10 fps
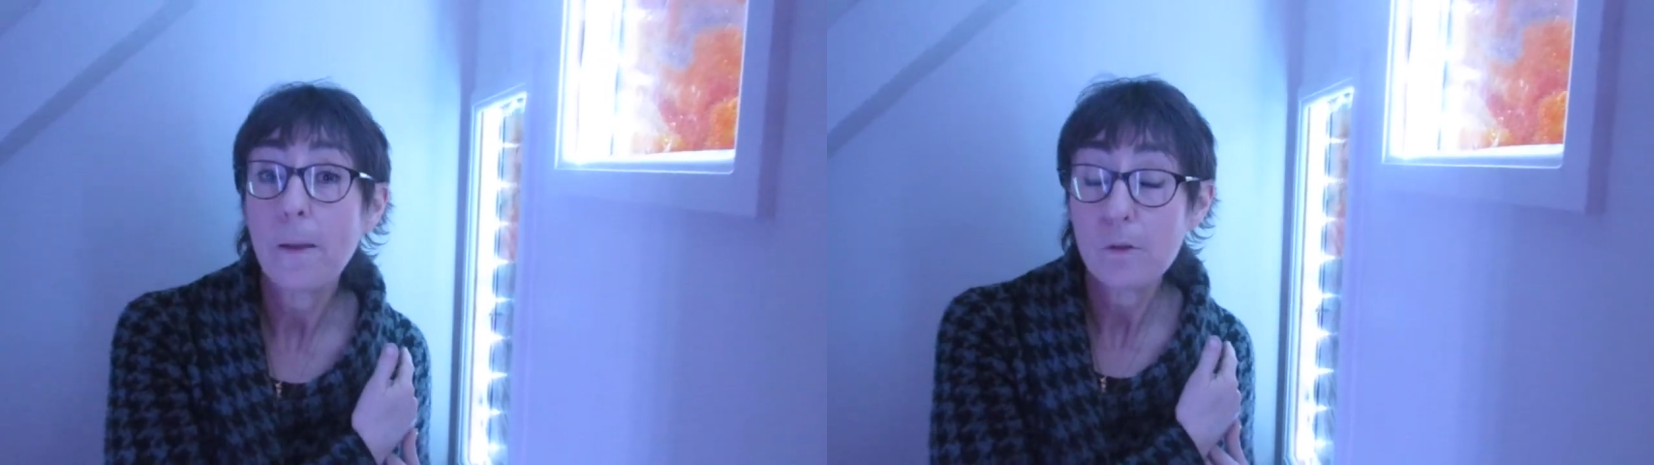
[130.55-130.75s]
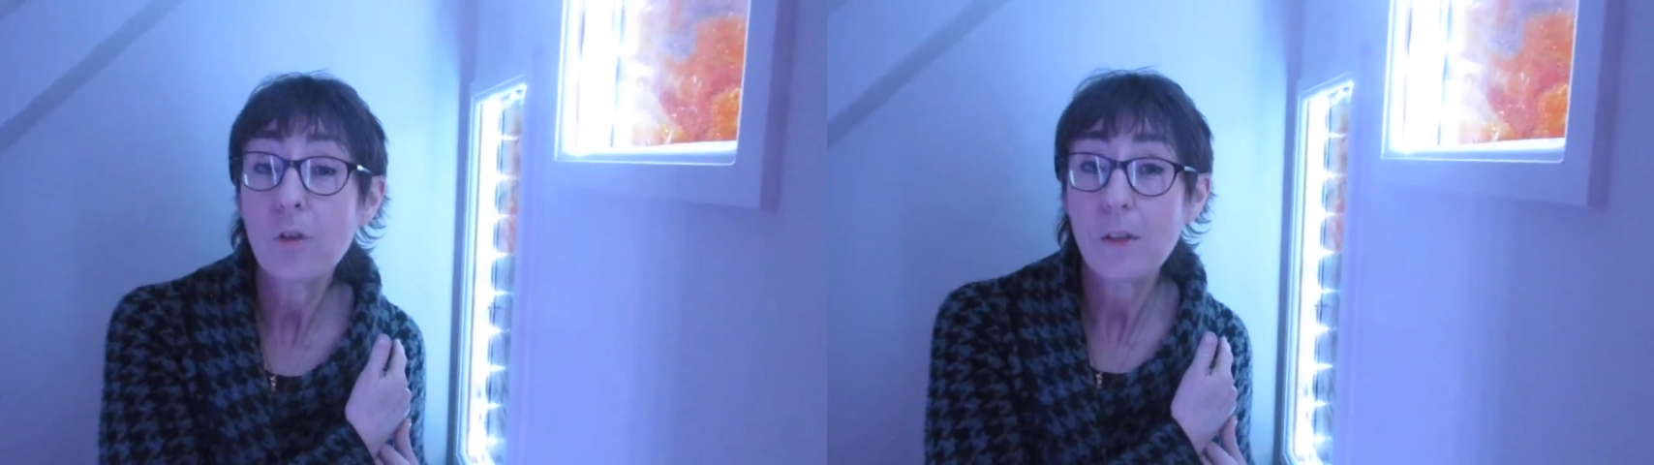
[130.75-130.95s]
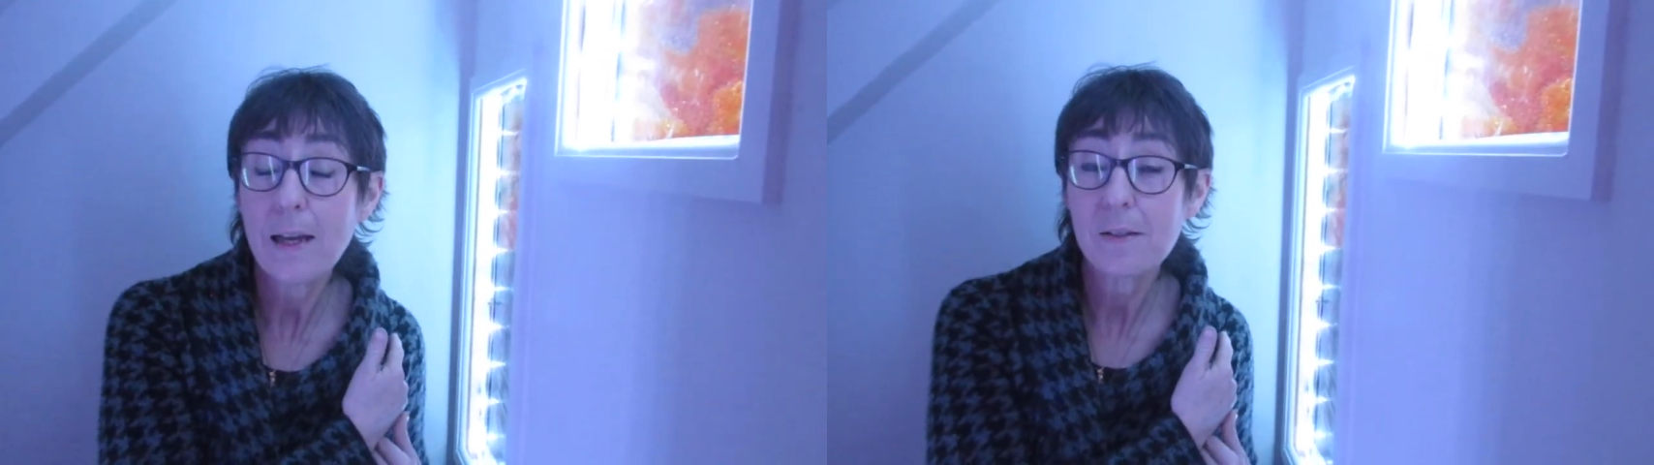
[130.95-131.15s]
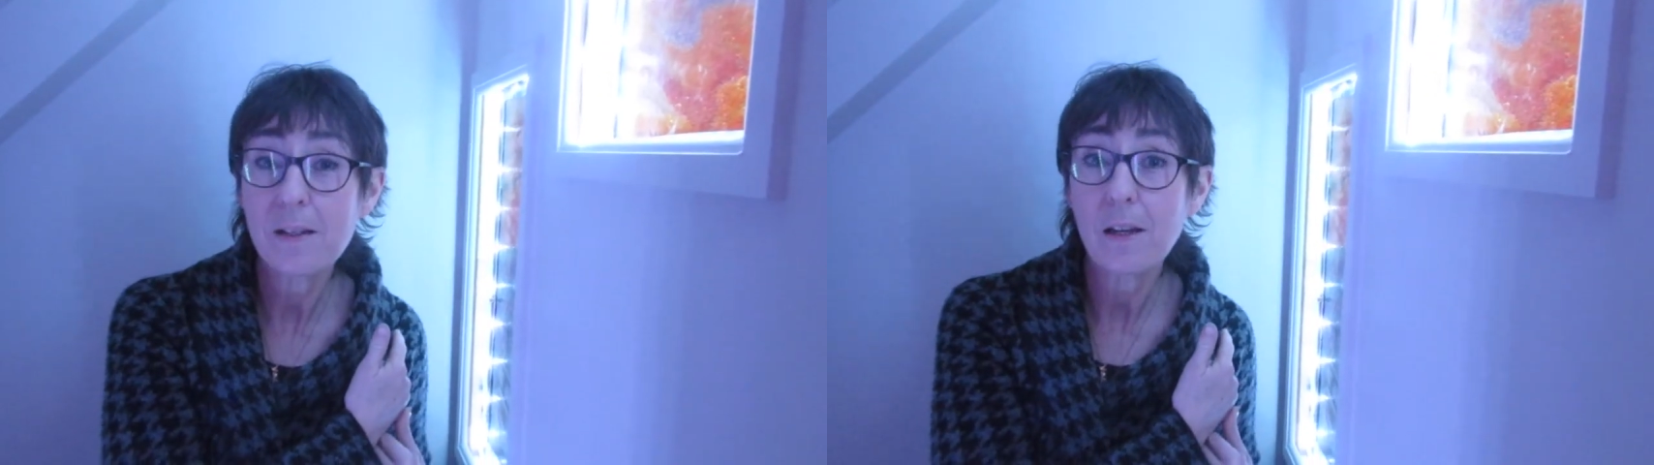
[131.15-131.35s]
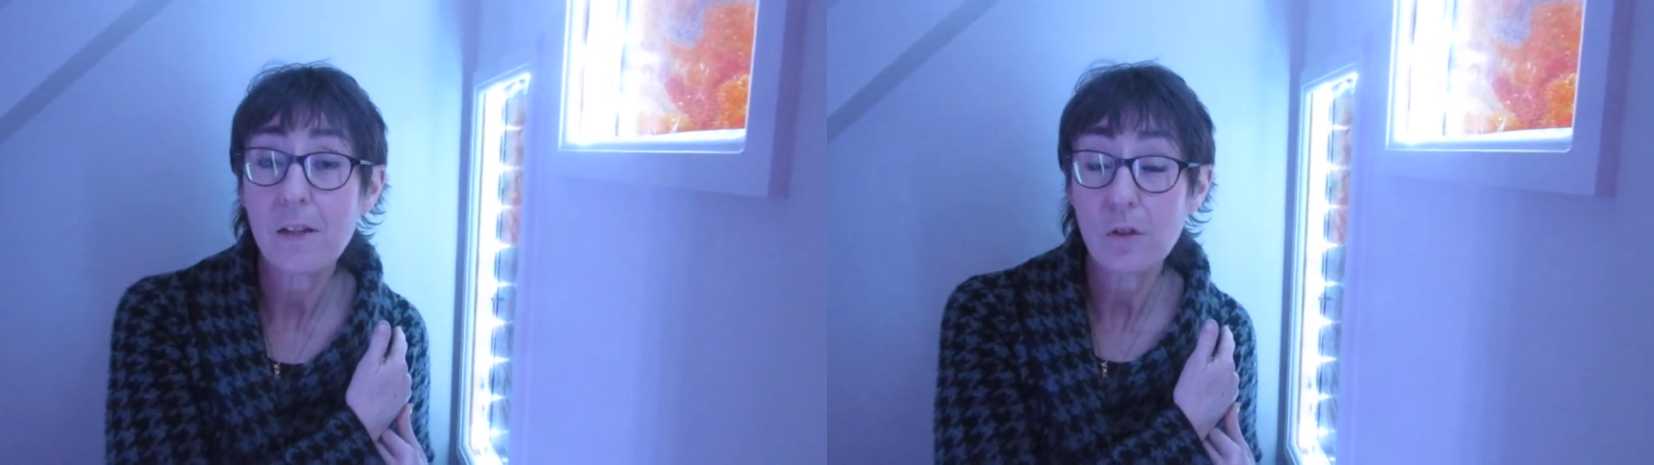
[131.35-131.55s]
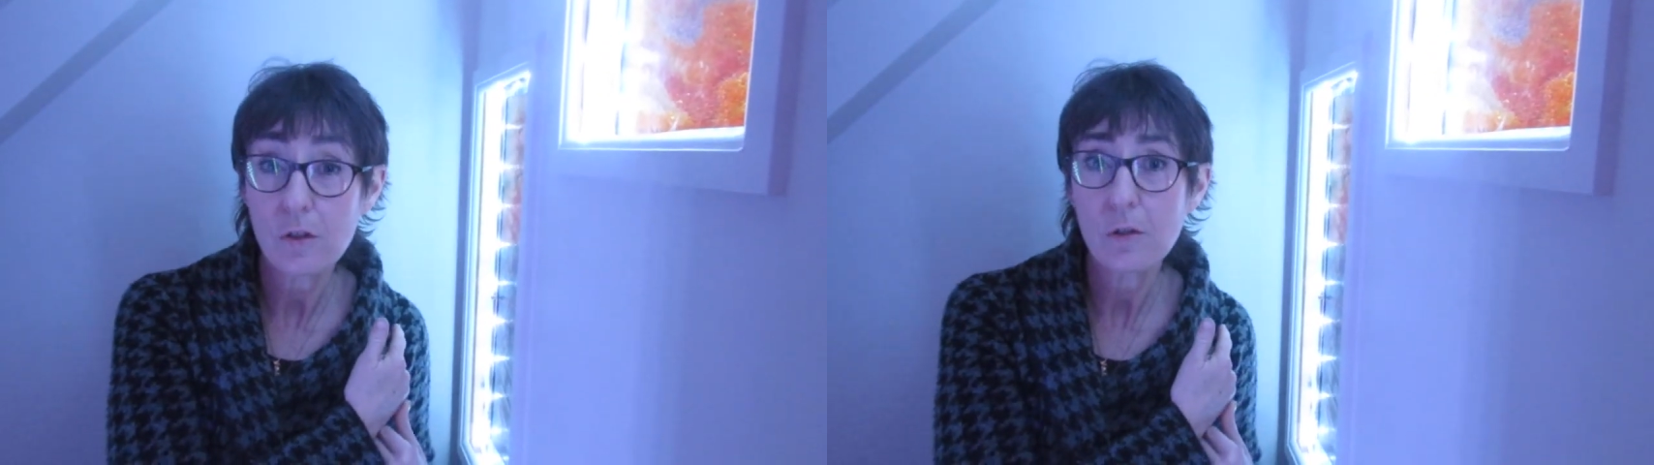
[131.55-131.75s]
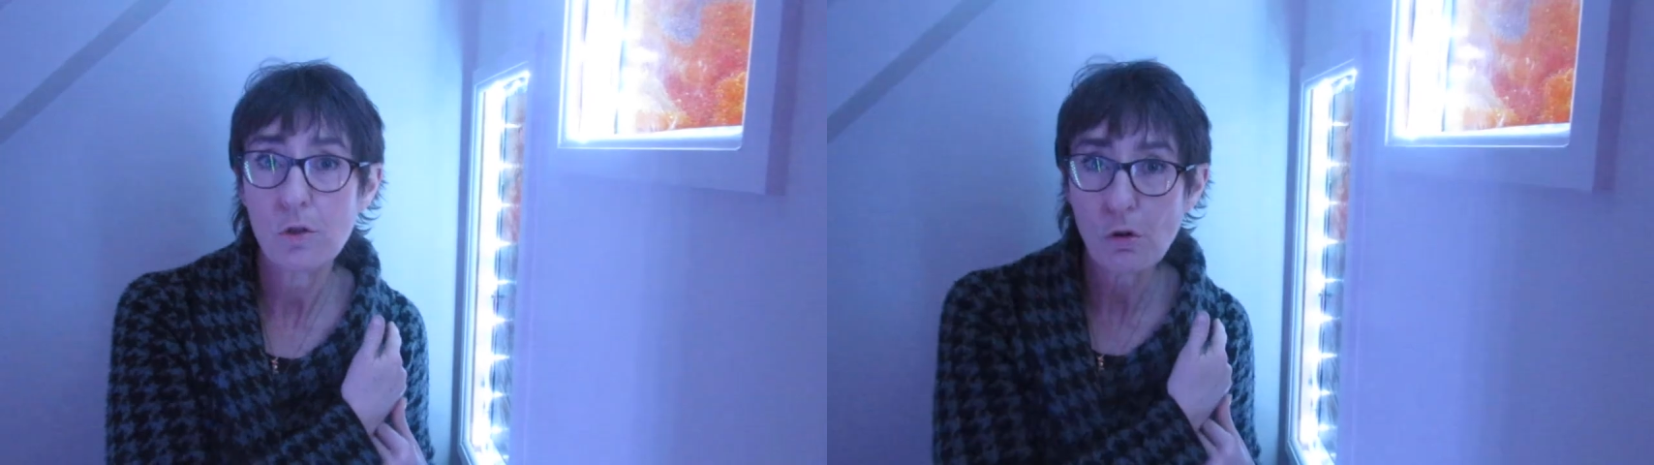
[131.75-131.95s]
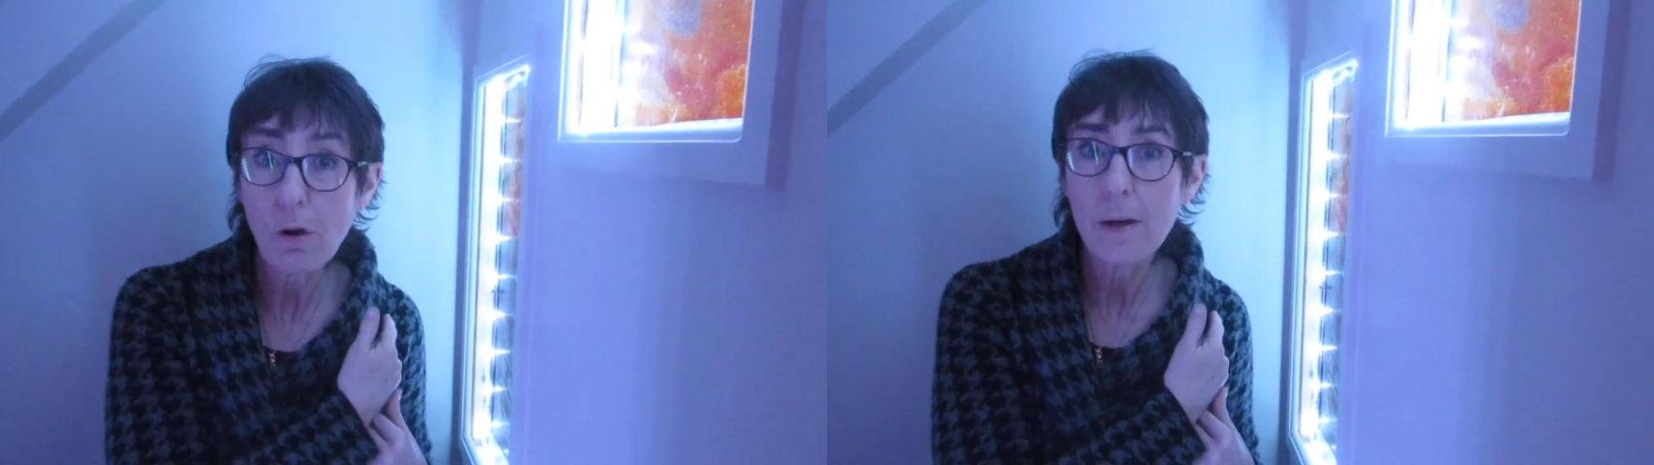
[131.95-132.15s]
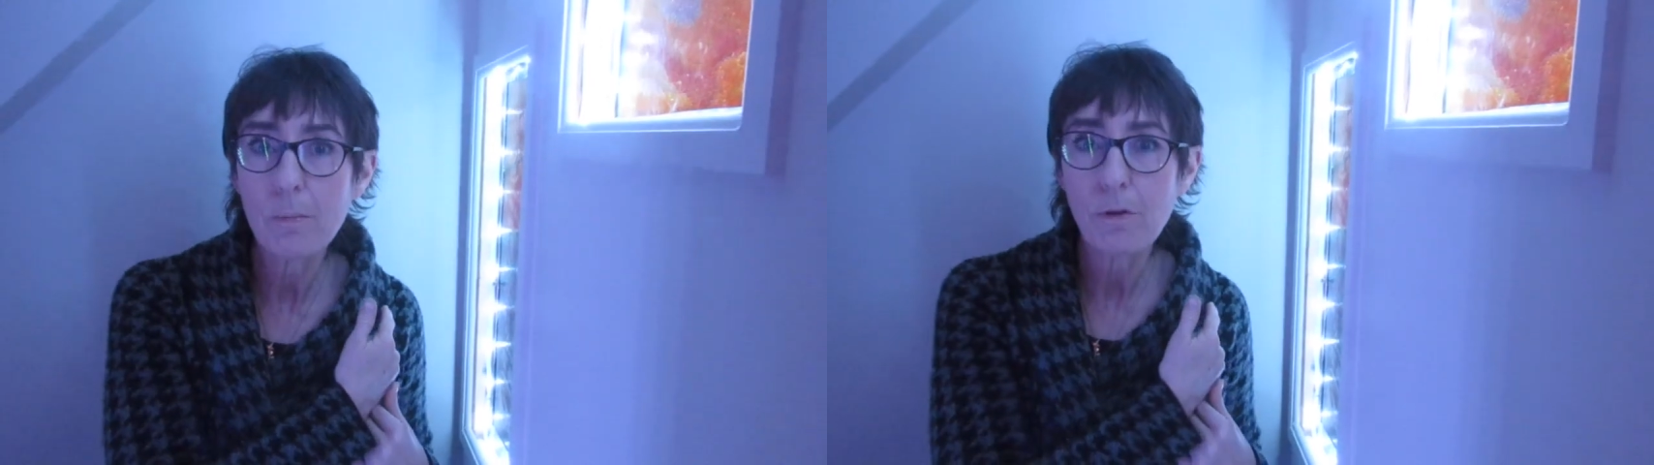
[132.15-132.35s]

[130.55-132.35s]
to the outside just to try and